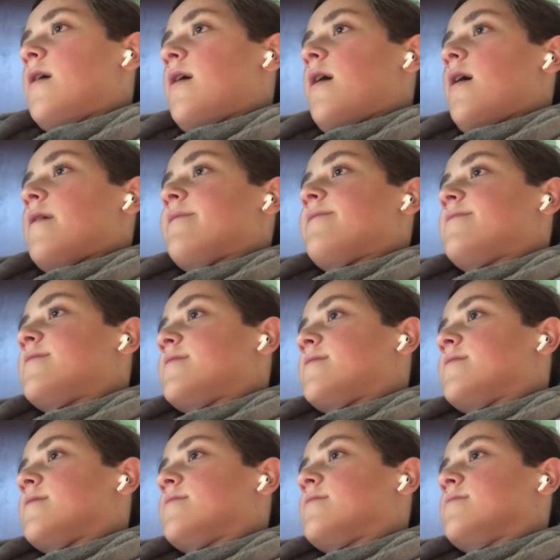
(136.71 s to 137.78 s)
I've it's,
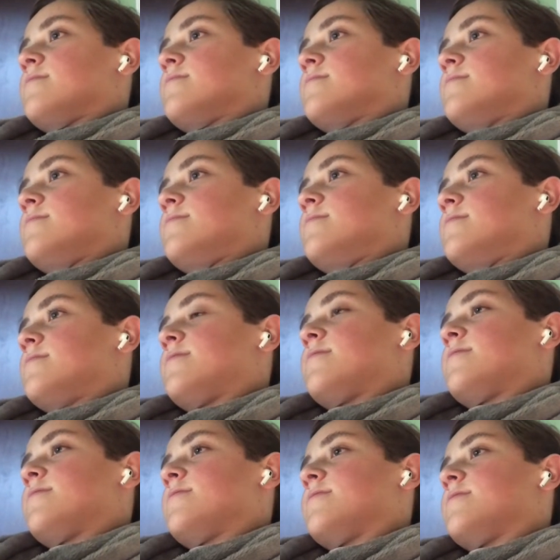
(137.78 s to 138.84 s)
it's a
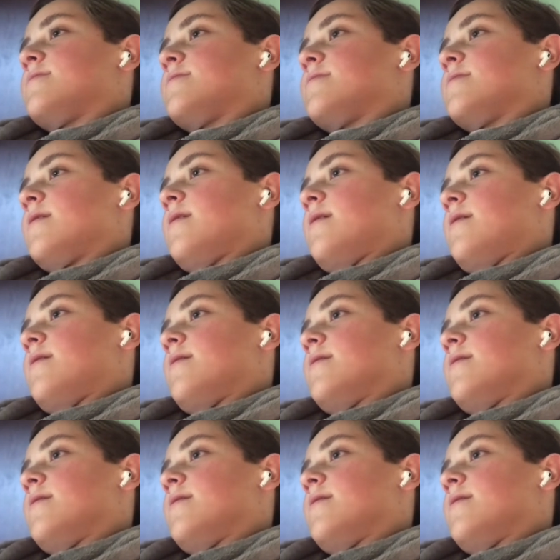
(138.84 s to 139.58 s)
it's uh